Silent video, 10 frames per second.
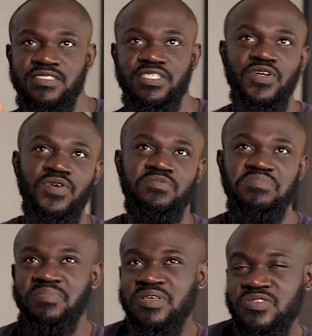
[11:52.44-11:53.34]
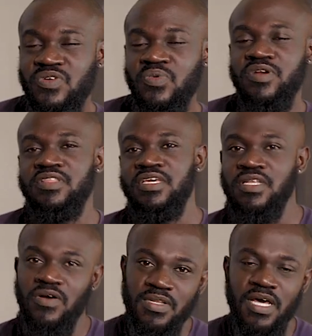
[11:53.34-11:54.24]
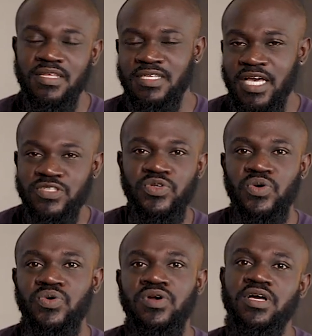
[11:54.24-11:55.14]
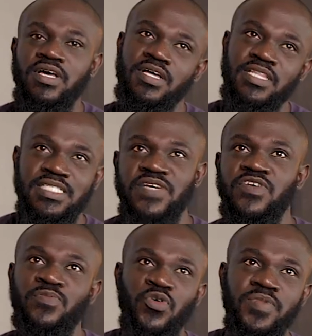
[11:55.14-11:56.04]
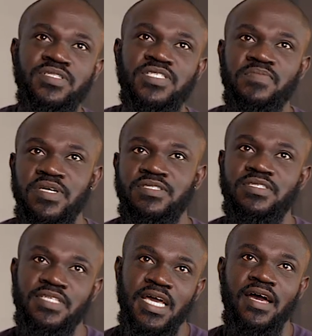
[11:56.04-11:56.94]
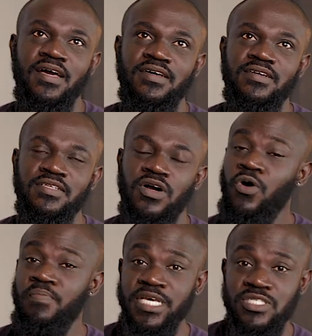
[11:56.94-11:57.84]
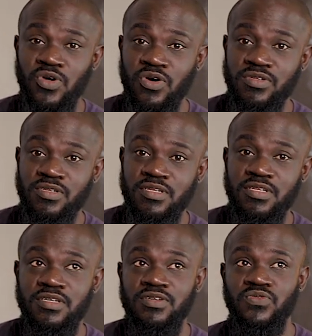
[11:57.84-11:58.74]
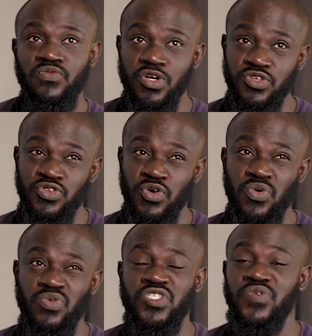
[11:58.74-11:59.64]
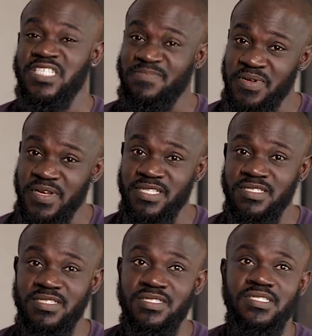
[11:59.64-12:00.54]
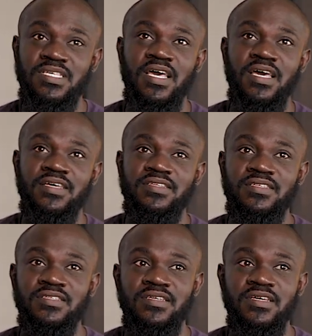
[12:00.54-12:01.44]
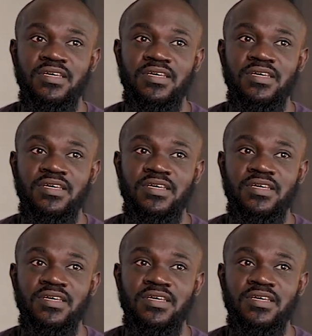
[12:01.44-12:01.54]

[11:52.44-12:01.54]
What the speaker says: you know, maybe it's not worth it or that. Yeah, so there are several moments, but yeah, all based on what you know, your experience, and